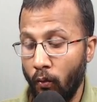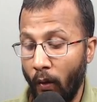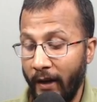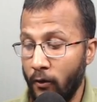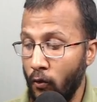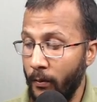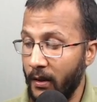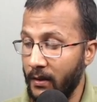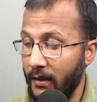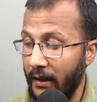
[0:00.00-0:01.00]
Why 2?
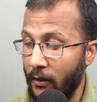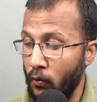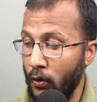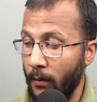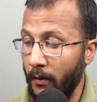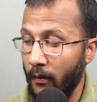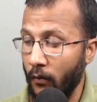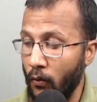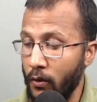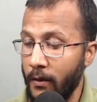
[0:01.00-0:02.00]
Because there are 2 number
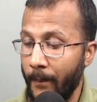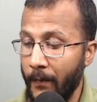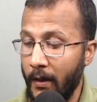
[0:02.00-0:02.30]
of rows.